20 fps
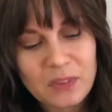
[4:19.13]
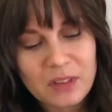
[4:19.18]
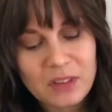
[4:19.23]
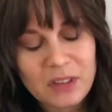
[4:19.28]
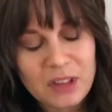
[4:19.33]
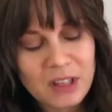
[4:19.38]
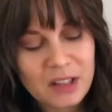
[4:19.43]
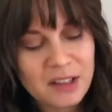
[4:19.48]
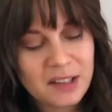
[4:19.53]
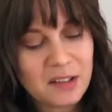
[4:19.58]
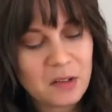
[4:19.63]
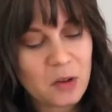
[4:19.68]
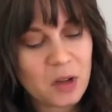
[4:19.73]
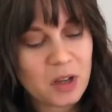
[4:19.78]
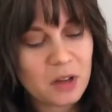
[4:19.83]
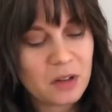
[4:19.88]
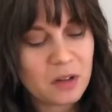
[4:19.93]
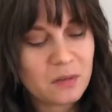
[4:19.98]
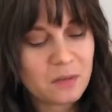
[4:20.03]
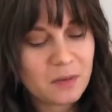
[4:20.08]
The
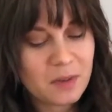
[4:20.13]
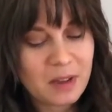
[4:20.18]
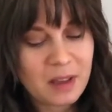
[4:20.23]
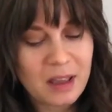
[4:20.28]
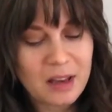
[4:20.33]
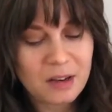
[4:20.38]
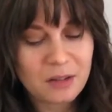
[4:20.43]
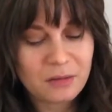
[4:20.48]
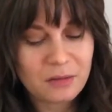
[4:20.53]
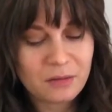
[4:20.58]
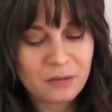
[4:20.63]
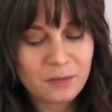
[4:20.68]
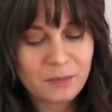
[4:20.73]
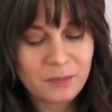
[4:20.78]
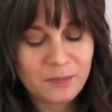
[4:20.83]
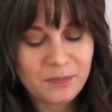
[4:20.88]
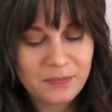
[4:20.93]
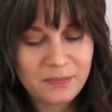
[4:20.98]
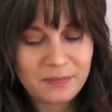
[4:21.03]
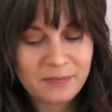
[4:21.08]
soil kind of,
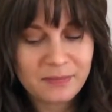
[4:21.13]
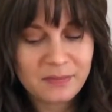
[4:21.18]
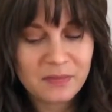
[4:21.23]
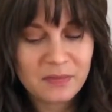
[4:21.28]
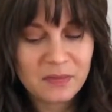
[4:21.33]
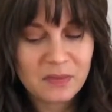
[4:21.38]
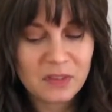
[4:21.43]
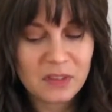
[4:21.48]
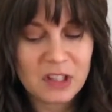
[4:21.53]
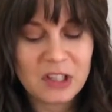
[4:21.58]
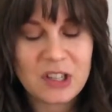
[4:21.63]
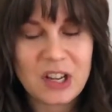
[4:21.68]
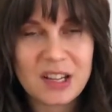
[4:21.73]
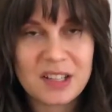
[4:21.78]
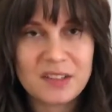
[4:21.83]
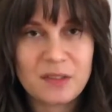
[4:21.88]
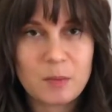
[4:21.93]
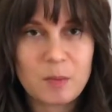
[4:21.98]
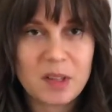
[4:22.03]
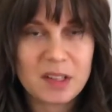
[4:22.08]
the
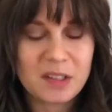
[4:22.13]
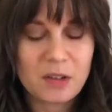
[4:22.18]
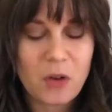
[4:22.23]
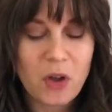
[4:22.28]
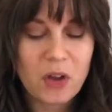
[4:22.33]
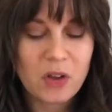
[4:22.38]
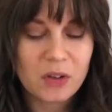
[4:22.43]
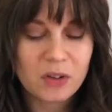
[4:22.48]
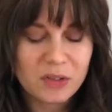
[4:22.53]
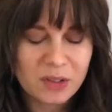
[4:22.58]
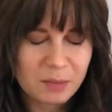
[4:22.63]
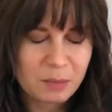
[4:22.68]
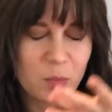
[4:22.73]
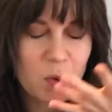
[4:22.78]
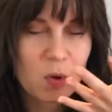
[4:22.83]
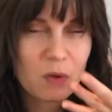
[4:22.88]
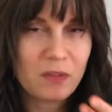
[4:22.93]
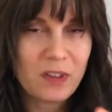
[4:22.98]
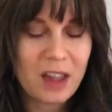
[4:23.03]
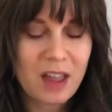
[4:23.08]
dust from the soil is
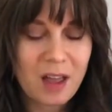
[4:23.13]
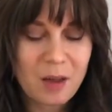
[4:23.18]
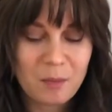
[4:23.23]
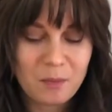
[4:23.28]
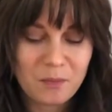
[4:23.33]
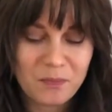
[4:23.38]
poofing up.